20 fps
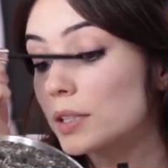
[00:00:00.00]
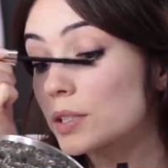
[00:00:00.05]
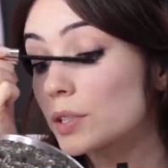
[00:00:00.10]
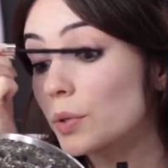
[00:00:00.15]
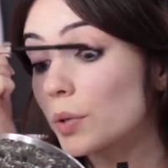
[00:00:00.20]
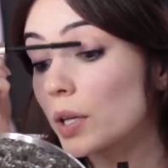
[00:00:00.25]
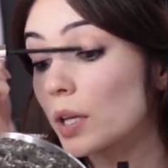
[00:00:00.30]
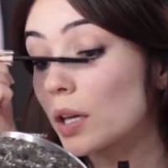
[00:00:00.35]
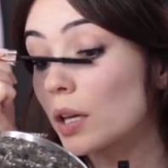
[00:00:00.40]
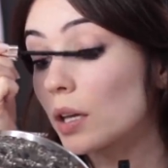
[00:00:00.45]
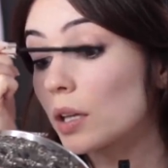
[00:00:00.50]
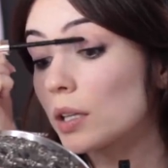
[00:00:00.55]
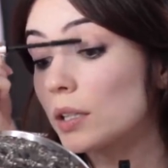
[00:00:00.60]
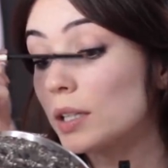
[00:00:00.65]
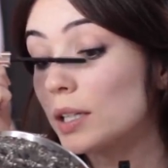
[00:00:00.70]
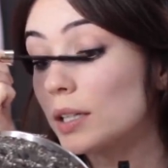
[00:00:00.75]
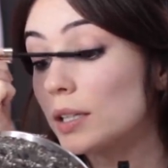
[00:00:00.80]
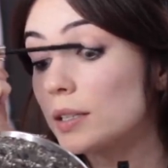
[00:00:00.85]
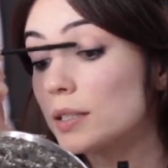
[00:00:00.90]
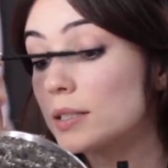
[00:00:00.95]
that's going
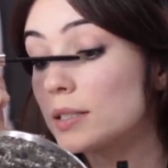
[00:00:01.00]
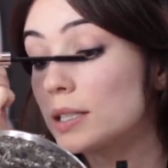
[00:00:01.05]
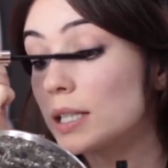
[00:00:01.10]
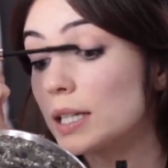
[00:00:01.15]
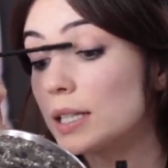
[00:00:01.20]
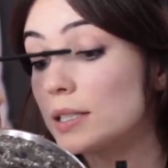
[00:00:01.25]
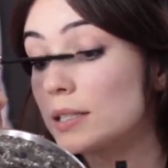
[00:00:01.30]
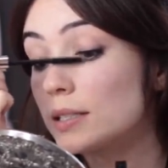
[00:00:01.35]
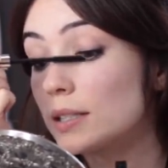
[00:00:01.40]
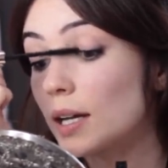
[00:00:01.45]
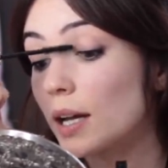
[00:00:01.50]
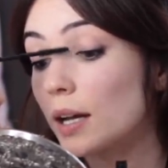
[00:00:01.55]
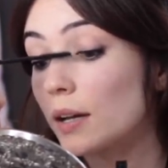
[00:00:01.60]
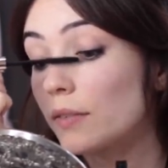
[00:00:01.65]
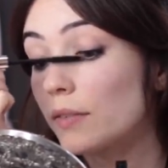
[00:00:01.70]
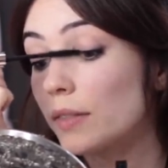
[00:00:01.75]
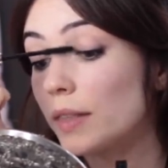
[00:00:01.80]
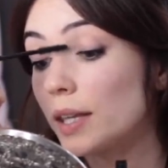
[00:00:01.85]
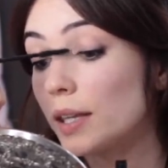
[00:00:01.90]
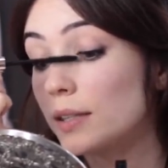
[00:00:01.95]
on, it's nice to
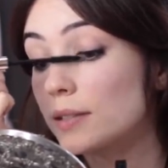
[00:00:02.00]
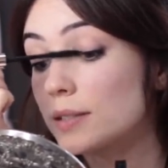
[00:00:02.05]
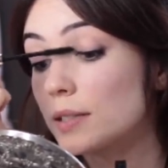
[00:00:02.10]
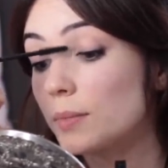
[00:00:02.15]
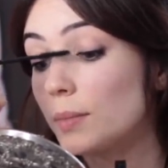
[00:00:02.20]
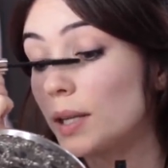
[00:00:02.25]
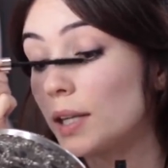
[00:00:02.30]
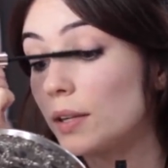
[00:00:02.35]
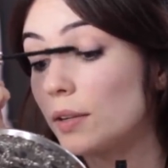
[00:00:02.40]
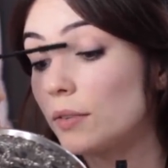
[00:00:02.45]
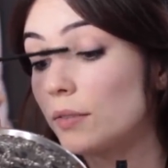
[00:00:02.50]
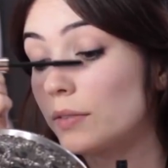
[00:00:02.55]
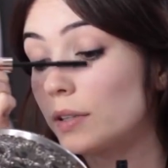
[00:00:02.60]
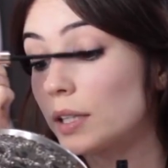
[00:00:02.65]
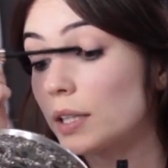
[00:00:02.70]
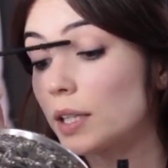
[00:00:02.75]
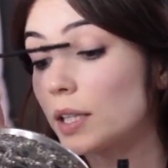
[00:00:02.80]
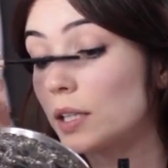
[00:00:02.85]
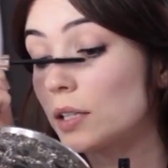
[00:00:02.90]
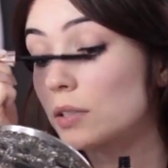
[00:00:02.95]
have things that make you
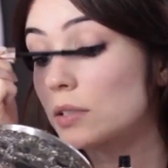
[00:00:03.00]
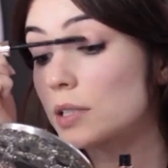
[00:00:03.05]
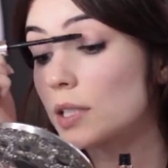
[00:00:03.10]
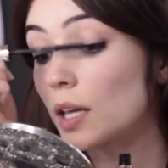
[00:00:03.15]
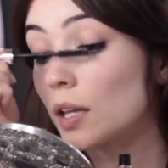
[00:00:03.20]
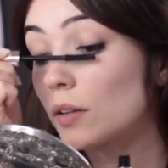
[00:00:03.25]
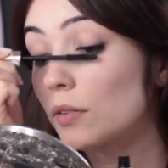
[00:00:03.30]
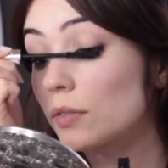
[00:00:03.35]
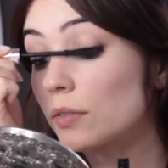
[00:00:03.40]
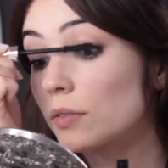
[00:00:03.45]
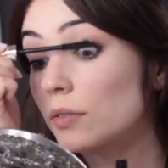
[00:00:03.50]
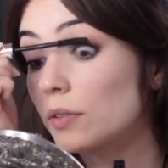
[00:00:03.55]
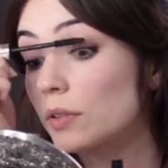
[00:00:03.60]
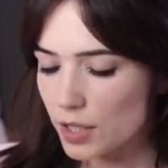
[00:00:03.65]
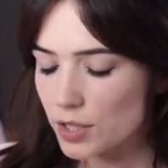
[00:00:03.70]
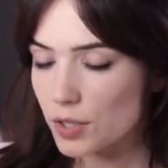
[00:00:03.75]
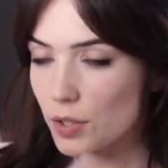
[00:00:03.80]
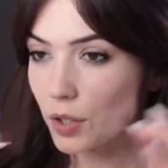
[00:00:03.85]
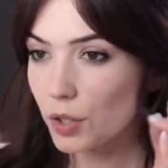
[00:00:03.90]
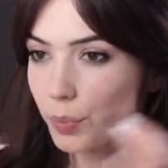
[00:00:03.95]
feel like yourself.
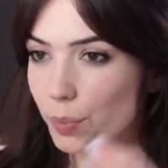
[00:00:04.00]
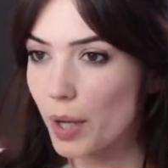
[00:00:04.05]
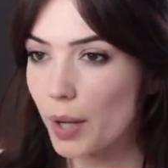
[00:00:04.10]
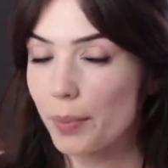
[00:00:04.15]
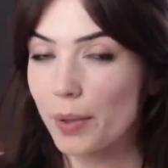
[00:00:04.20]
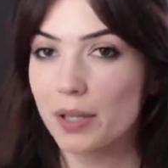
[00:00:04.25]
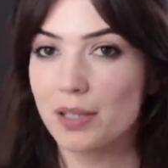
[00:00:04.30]
So I'm gonna pop